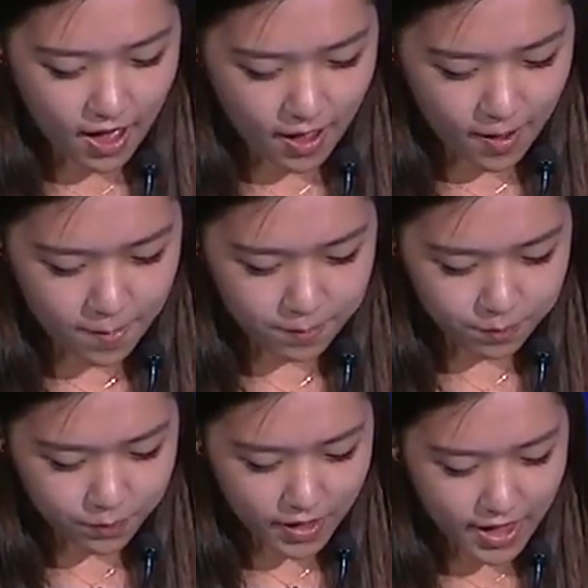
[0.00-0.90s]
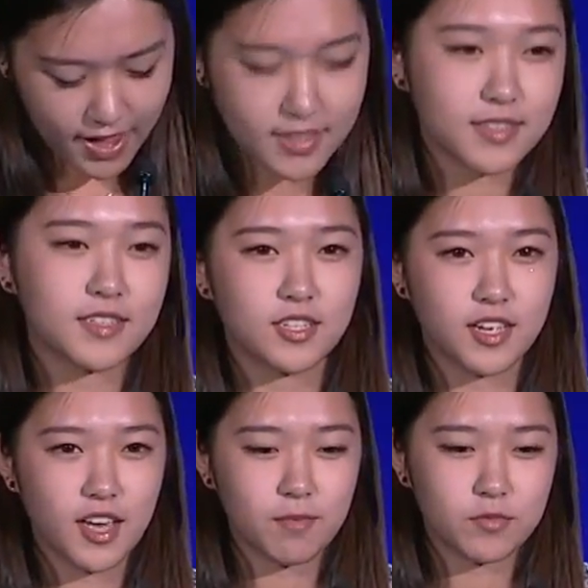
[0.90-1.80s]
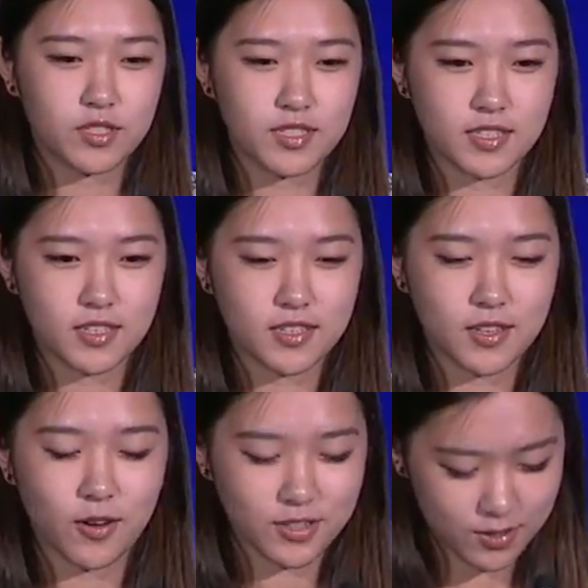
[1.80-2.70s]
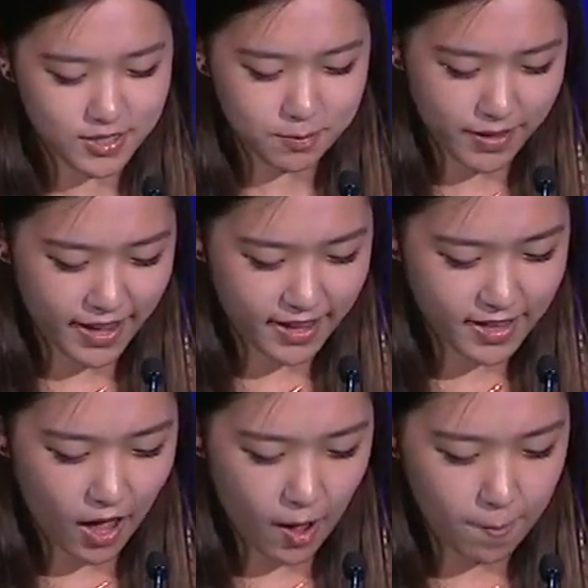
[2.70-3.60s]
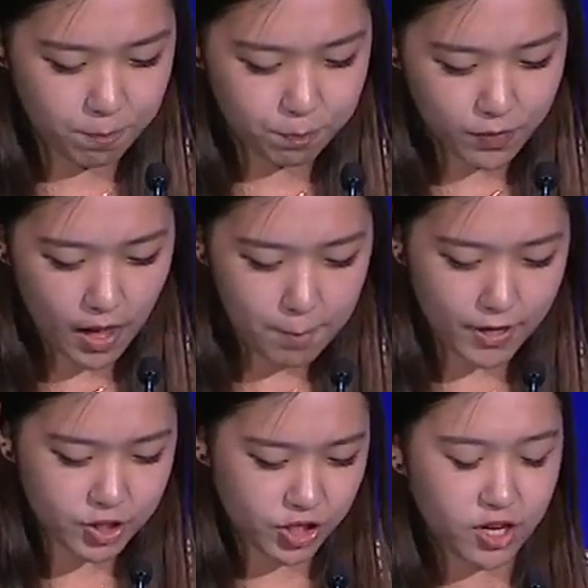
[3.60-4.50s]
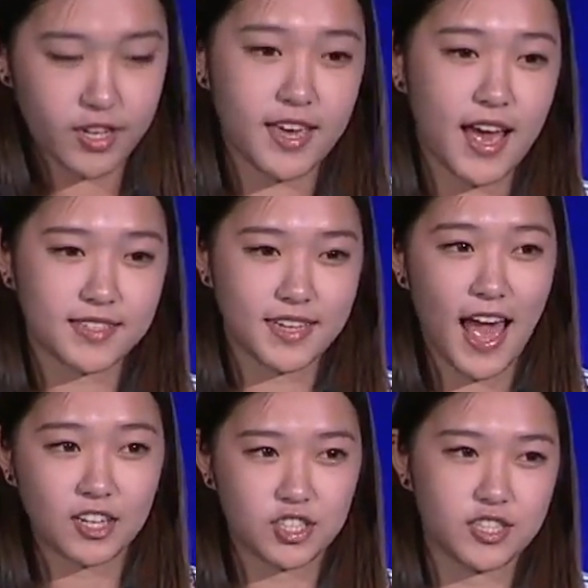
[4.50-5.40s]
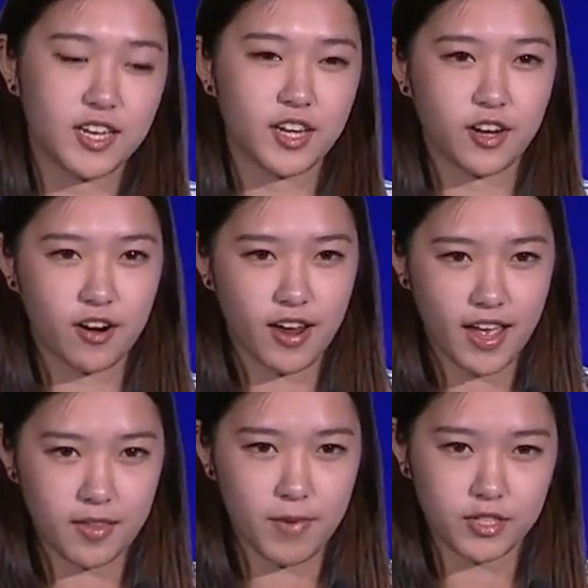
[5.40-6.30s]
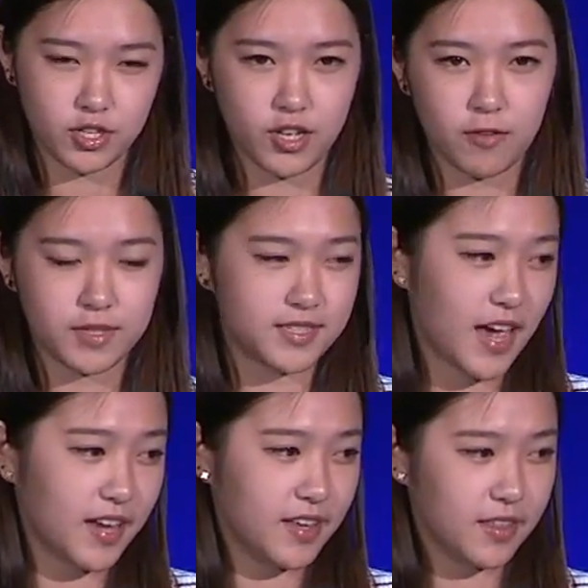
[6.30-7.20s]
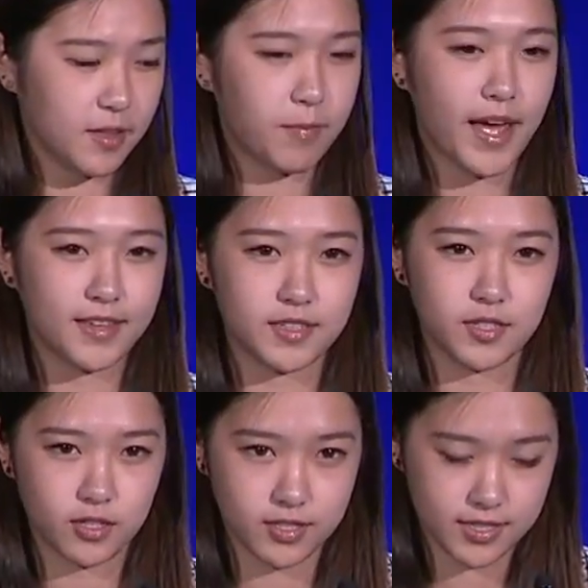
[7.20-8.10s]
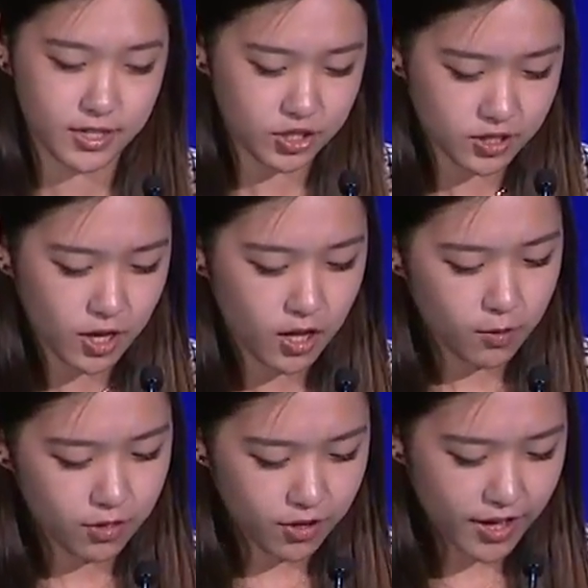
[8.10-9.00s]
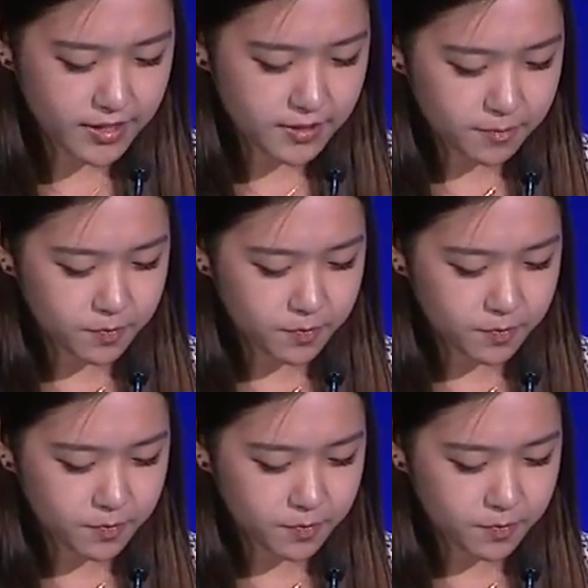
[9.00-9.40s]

Um, and today I'm just going to explain um, my journey as an action taker and my journey of designing the Panda Solar Station with you guys.